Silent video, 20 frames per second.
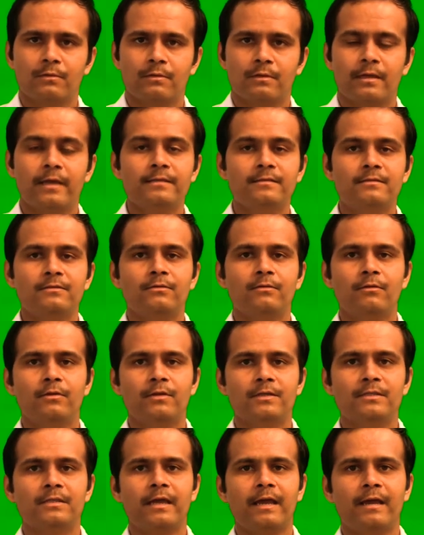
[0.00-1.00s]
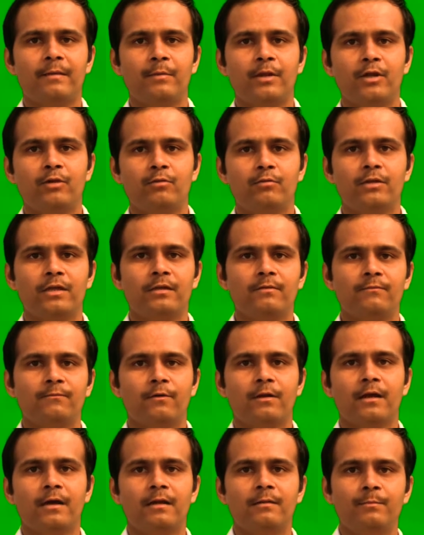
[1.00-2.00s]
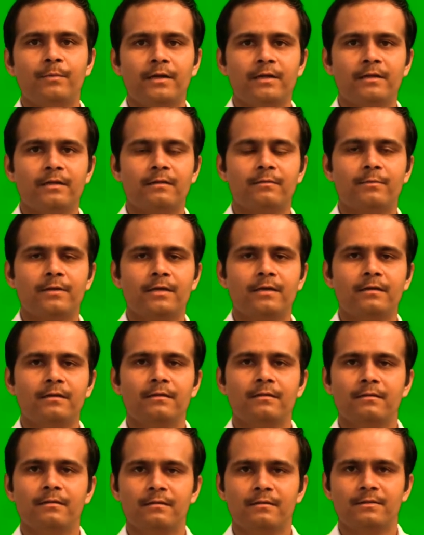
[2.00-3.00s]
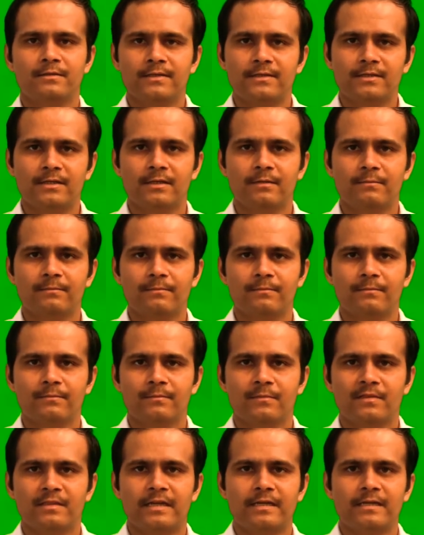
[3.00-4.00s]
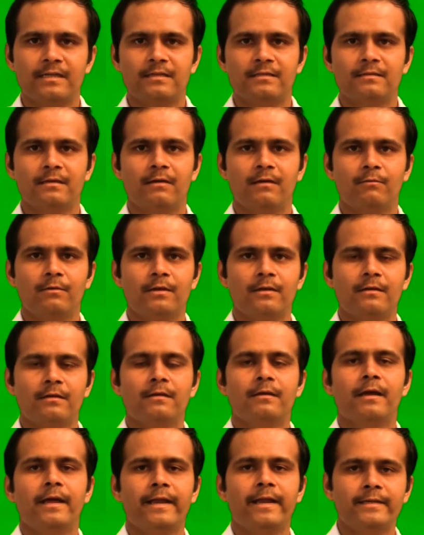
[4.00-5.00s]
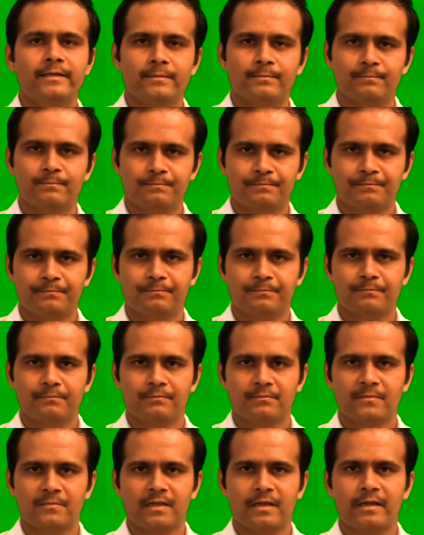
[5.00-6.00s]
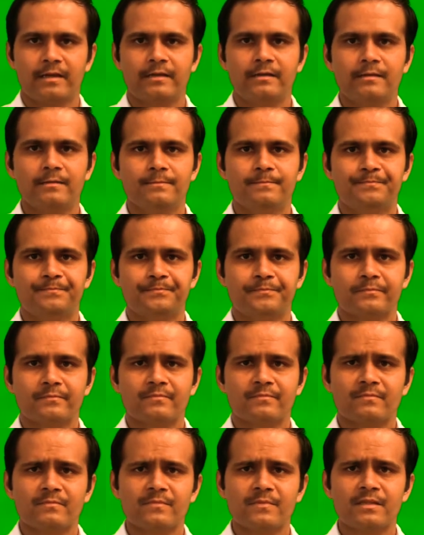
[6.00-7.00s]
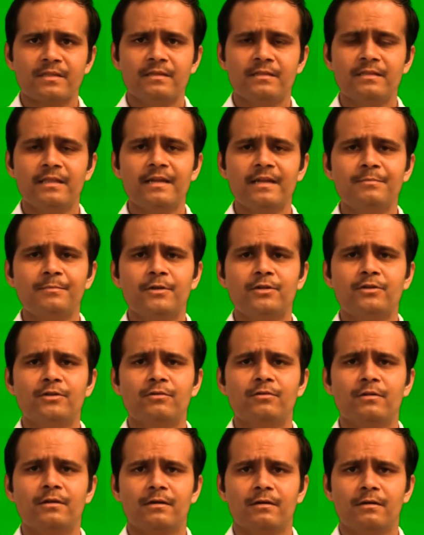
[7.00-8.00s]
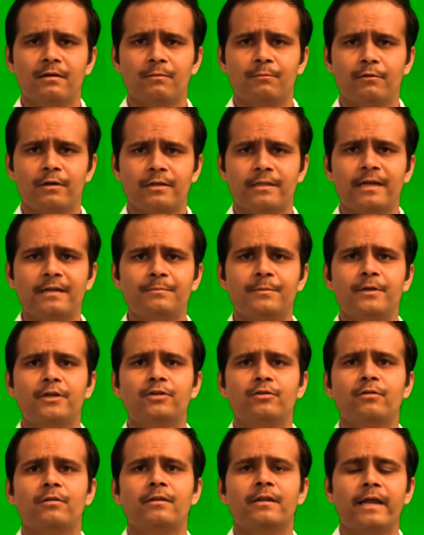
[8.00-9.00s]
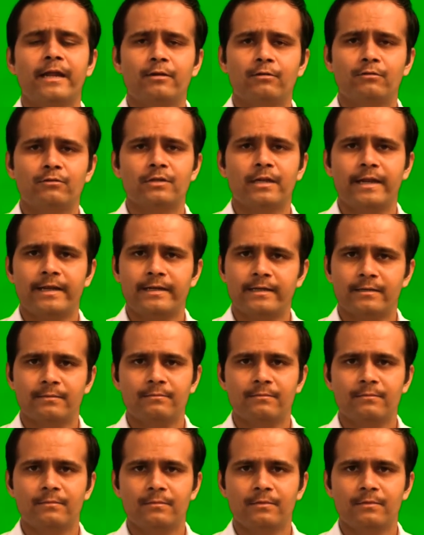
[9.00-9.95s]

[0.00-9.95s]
H0 is the Hamiltonian for unperturbed system, that is our atom, and in that particular for that particular hydrogen atom,